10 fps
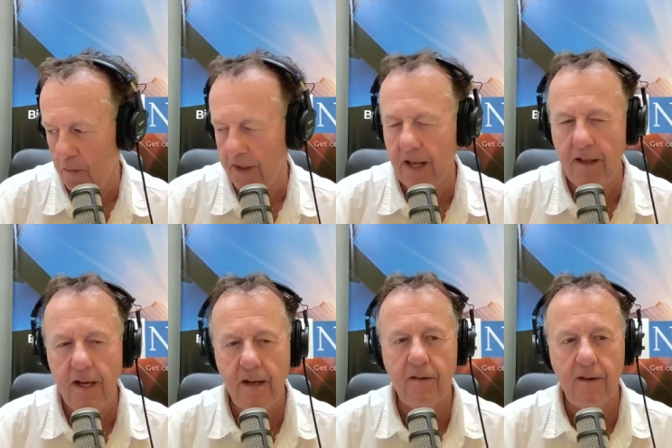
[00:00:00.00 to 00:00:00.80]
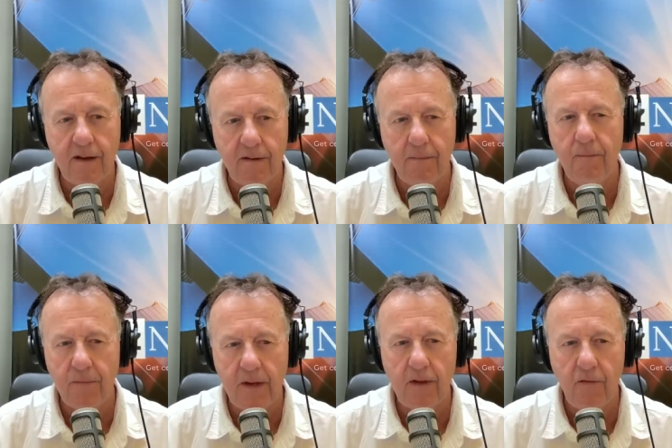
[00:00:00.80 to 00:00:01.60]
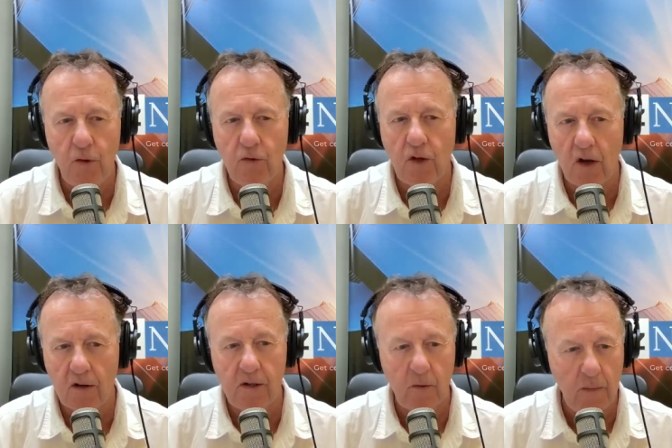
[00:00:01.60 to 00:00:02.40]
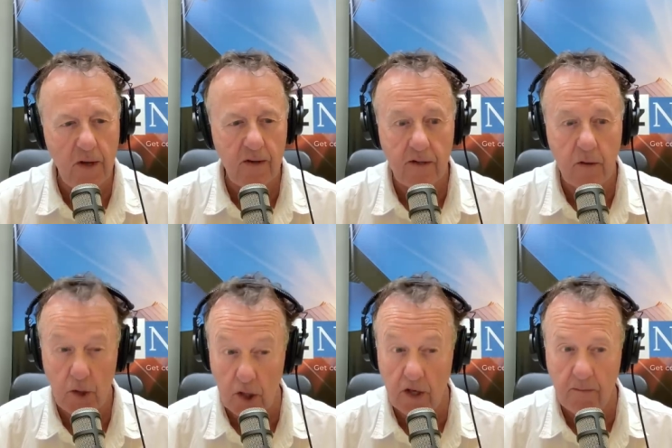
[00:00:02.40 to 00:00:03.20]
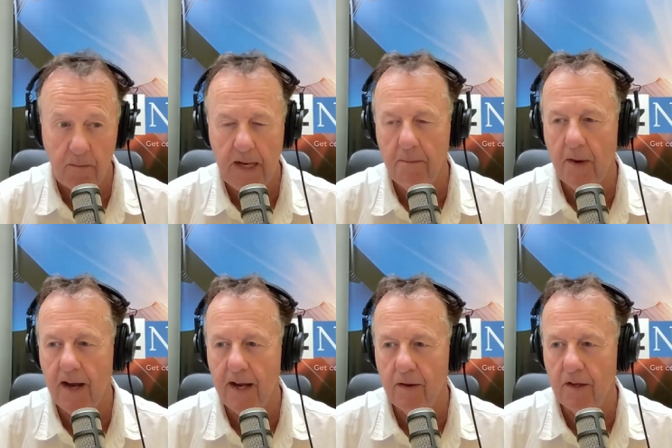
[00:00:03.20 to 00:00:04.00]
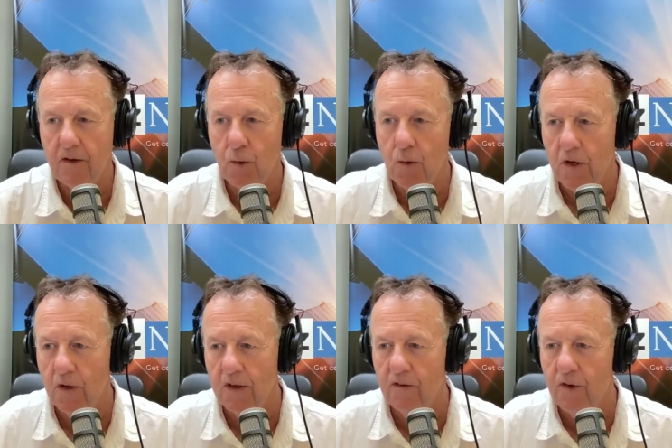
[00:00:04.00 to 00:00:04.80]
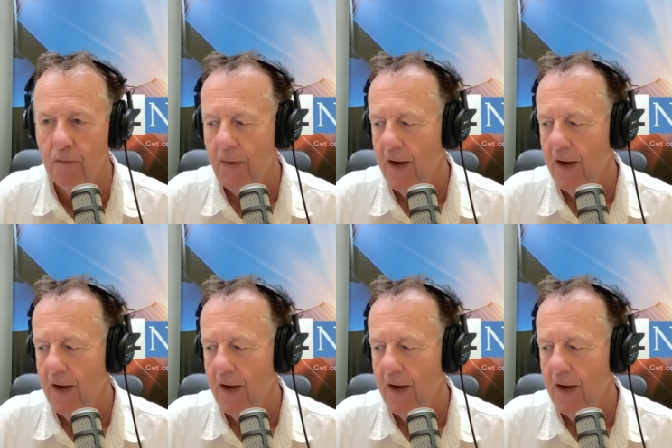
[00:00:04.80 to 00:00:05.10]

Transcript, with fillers: But then there's um, there's a few stocks that we missed that we should have been buying that Sean told us to,